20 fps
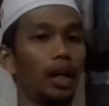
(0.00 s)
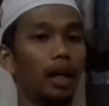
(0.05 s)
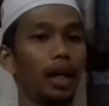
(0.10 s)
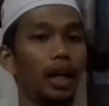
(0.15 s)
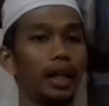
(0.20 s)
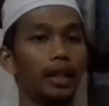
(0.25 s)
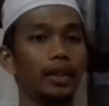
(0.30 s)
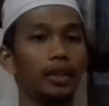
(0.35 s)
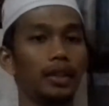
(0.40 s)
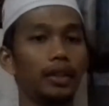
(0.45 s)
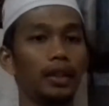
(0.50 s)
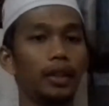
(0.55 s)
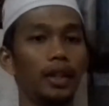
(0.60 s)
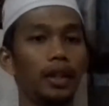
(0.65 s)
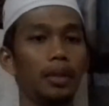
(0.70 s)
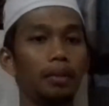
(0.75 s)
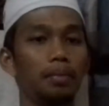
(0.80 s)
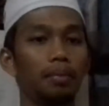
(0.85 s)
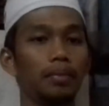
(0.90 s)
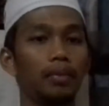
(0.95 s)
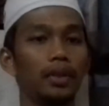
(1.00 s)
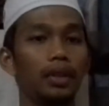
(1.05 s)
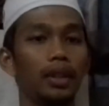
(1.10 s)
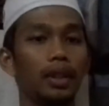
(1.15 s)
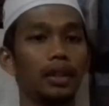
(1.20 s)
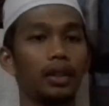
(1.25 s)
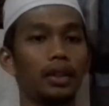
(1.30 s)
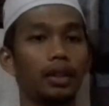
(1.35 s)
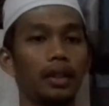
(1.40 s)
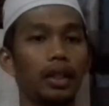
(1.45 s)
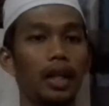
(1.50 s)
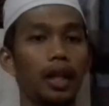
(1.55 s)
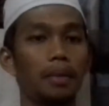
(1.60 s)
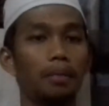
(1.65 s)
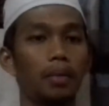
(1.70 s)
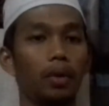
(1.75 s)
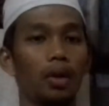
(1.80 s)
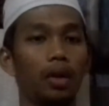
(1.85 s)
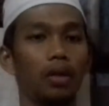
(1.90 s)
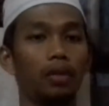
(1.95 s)
I think the type
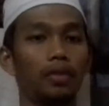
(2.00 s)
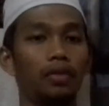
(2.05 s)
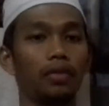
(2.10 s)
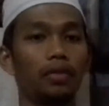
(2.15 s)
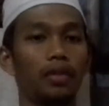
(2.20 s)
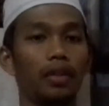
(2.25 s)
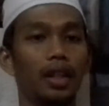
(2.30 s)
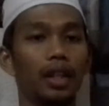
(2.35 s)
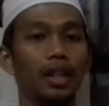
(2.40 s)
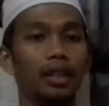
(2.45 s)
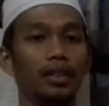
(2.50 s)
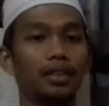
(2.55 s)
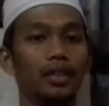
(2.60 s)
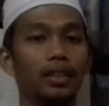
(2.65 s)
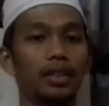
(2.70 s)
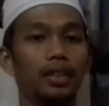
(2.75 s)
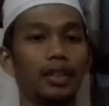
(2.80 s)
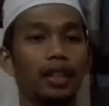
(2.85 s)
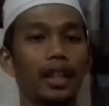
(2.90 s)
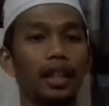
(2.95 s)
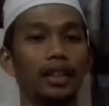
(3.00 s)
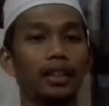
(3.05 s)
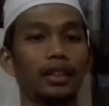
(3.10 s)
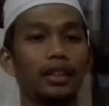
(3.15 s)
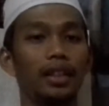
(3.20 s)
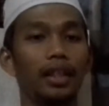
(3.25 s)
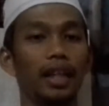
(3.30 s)
of arts that